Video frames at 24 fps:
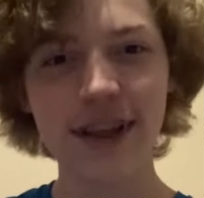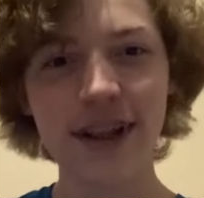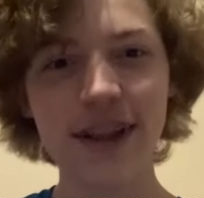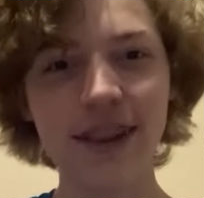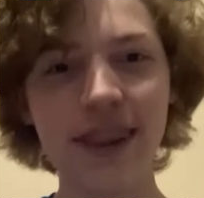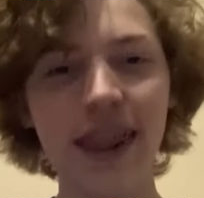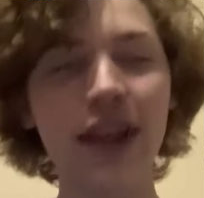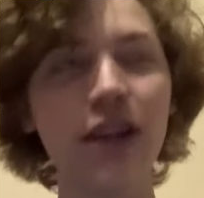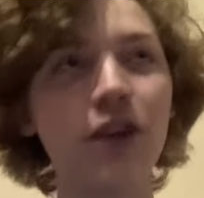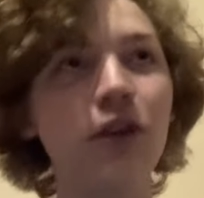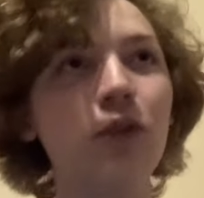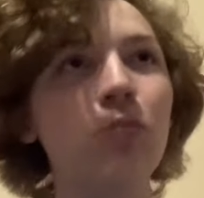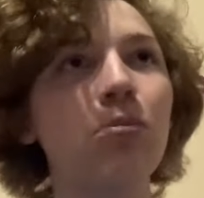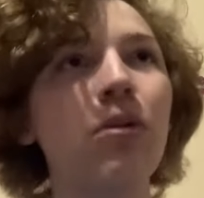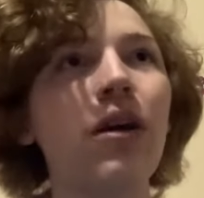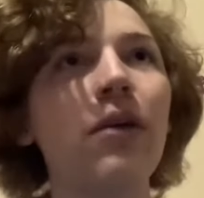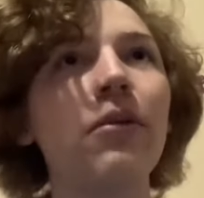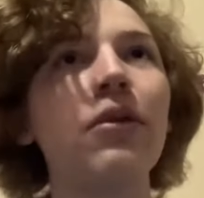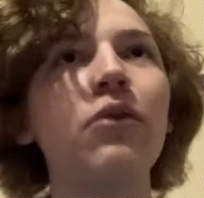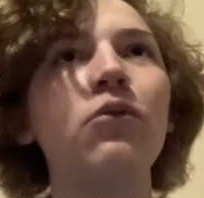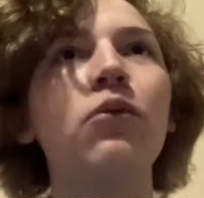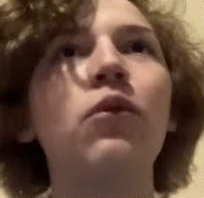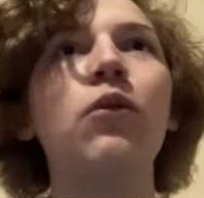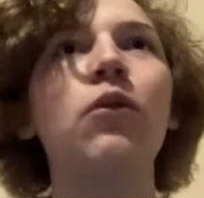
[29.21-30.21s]
that dude
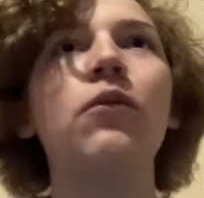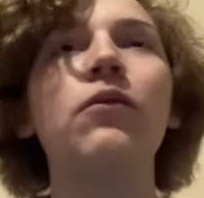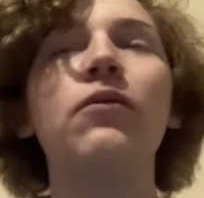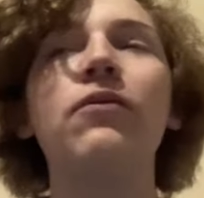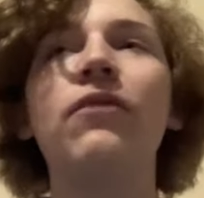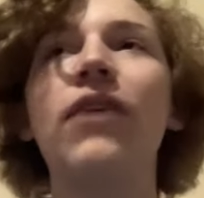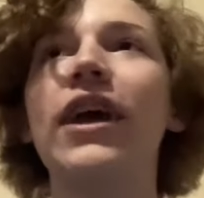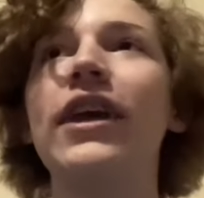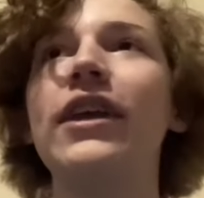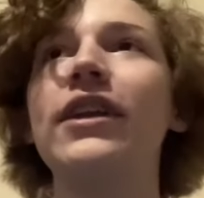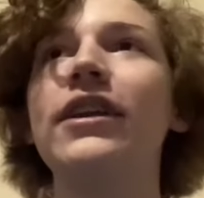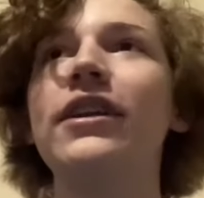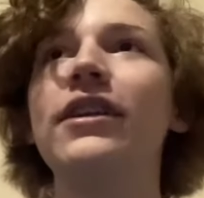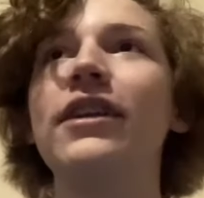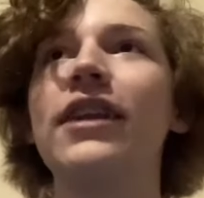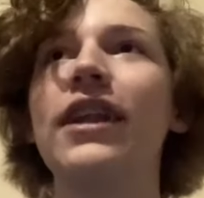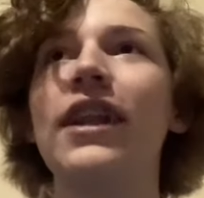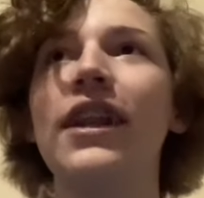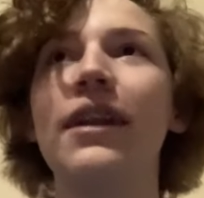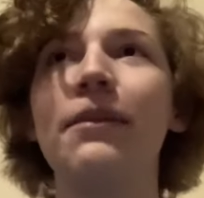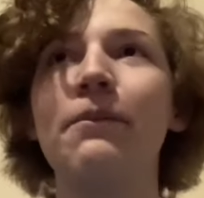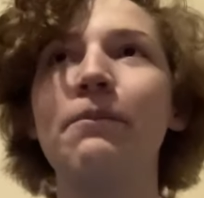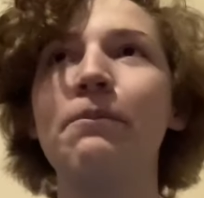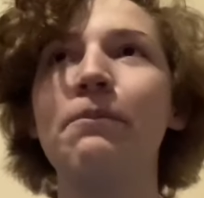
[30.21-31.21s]
probably won't fight,
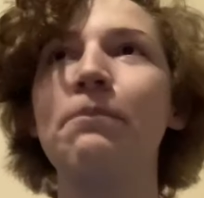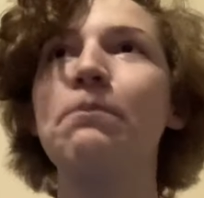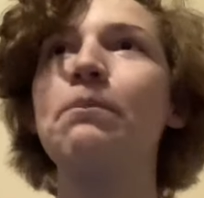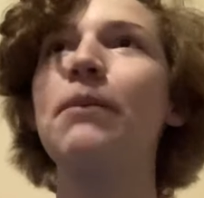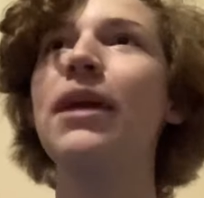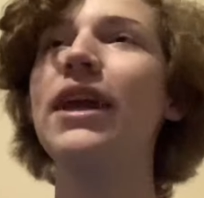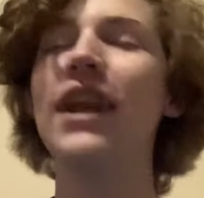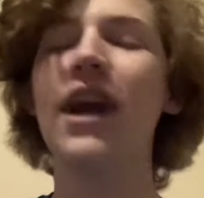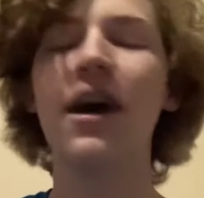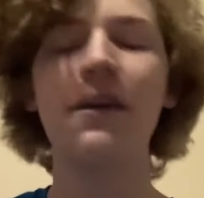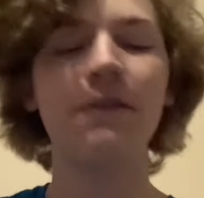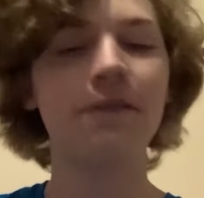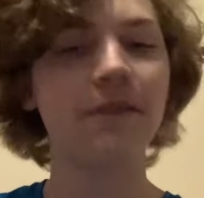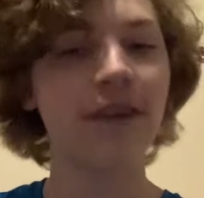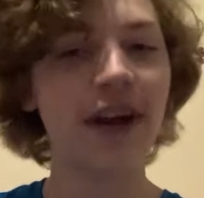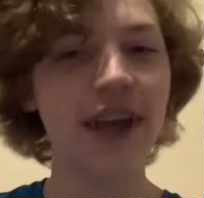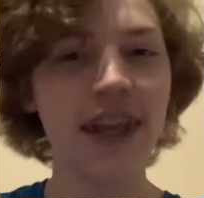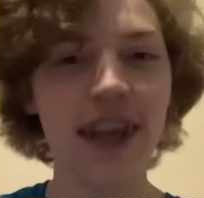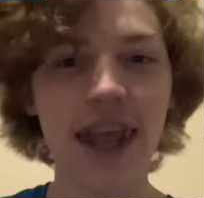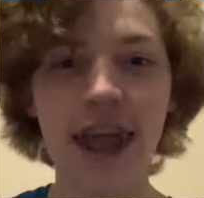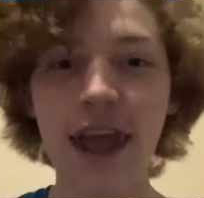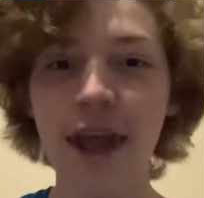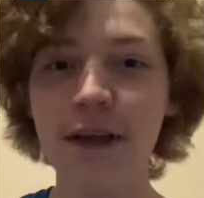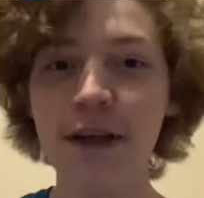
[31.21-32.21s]
may not
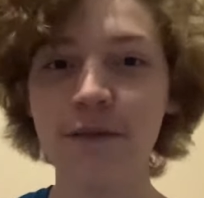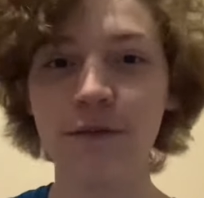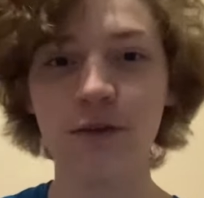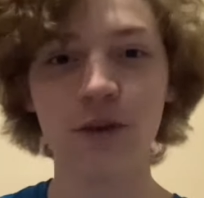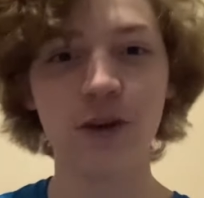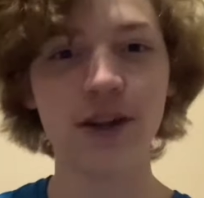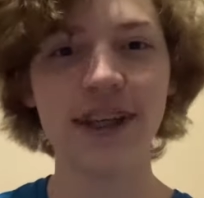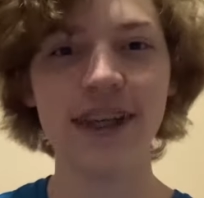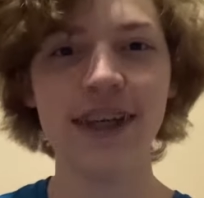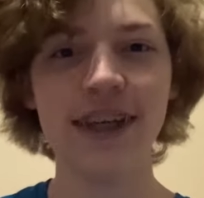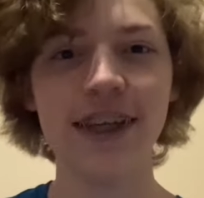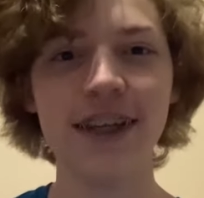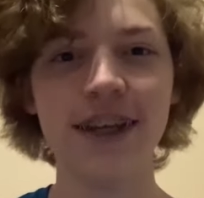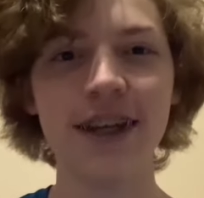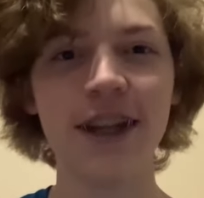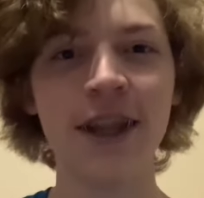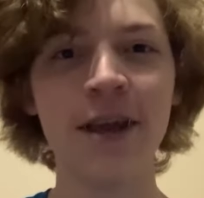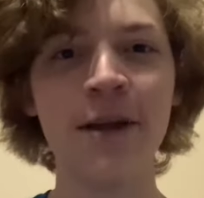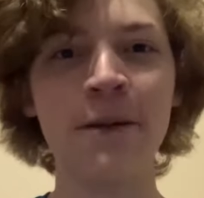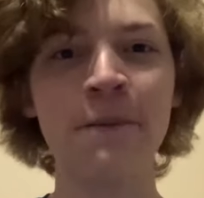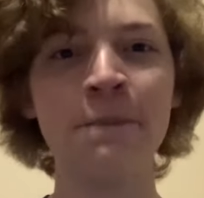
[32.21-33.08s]
fight ever again.